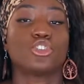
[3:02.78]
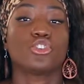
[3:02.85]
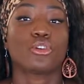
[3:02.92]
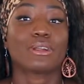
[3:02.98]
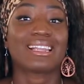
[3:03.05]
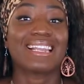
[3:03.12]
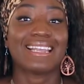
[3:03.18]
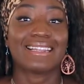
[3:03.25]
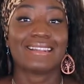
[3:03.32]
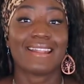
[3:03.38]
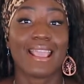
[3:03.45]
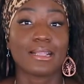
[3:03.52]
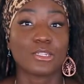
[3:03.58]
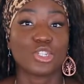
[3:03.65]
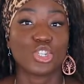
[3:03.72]
your
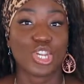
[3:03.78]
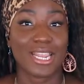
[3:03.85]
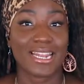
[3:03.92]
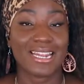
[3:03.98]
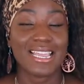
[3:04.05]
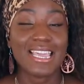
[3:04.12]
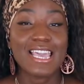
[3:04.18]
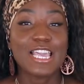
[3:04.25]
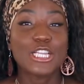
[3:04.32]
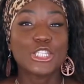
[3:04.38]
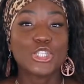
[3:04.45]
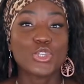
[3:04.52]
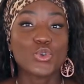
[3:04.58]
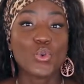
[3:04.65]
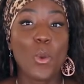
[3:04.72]
connection
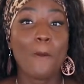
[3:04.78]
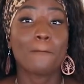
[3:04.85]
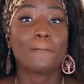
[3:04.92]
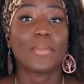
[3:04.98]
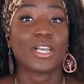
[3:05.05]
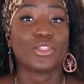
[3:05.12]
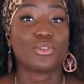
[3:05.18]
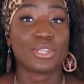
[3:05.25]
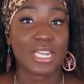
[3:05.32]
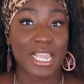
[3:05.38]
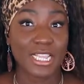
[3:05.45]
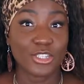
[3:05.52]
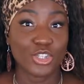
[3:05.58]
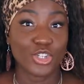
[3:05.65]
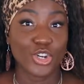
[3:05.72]
to Mother
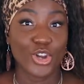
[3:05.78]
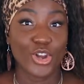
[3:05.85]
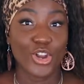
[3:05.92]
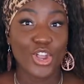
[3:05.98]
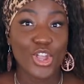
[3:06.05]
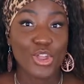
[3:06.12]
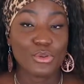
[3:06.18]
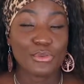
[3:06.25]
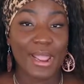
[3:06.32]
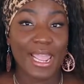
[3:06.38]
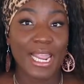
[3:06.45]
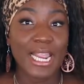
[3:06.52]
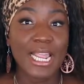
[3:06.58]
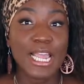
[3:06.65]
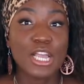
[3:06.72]
Nature,
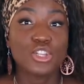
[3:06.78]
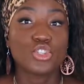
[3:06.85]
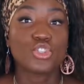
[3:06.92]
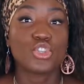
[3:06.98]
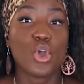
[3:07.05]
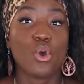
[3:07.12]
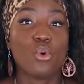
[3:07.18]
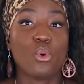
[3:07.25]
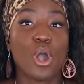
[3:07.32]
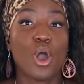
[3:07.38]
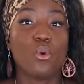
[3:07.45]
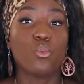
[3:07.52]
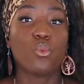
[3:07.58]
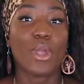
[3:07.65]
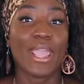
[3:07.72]
right? So
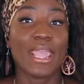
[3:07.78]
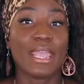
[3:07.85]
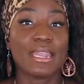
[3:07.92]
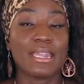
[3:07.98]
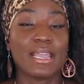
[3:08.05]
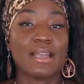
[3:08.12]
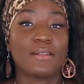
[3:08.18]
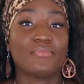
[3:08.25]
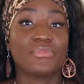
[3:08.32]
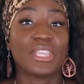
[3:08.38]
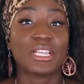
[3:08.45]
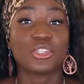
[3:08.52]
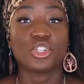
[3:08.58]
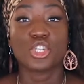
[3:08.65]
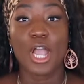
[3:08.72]
when
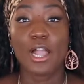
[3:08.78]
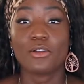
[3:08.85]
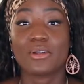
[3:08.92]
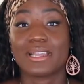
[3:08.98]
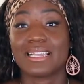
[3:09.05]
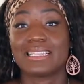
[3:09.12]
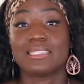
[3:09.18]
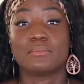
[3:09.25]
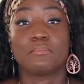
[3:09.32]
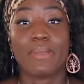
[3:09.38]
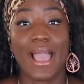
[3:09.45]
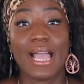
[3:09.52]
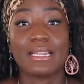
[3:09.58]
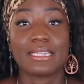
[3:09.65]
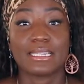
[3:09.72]
this chakra is
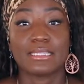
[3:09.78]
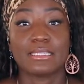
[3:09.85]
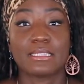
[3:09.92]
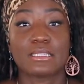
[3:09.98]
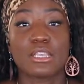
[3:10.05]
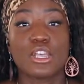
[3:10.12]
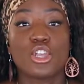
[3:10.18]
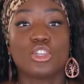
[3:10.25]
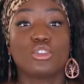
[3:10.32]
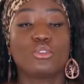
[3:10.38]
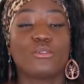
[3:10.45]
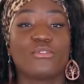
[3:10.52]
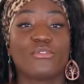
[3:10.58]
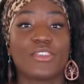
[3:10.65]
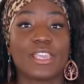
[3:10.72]
balanced, you
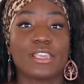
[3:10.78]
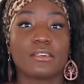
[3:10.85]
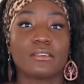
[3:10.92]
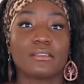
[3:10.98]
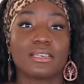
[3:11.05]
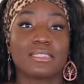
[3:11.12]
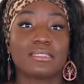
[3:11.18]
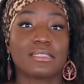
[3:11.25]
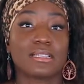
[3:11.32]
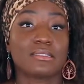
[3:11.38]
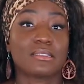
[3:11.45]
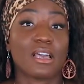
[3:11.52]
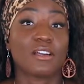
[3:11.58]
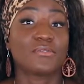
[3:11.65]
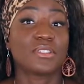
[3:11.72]
feel a sense
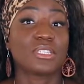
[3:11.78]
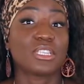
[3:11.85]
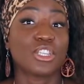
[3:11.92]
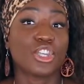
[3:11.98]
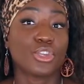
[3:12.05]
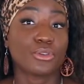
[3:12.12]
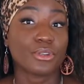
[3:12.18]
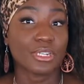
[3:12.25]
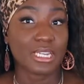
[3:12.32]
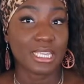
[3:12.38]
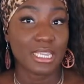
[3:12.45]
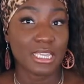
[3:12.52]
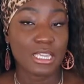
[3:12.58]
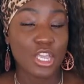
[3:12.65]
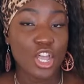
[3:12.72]
of
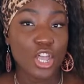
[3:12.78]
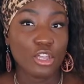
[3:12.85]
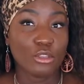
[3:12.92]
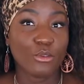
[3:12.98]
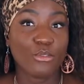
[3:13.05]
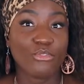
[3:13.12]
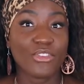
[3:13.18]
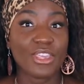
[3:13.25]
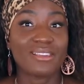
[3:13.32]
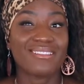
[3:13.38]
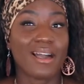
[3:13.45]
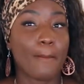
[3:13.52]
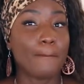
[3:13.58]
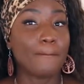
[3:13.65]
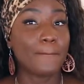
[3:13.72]
security. You feel
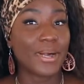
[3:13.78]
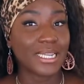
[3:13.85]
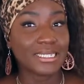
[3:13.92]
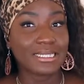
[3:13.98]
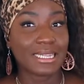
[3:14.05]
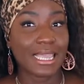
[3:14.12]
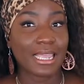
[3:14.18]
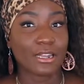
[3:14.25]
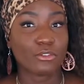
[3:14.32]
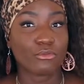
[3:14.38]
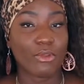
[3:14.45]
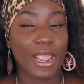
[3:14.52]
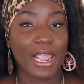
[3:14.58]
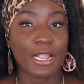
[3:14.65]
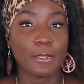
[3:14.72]
abundant,
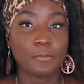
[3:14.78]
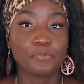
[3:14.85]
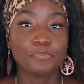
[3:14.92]
right?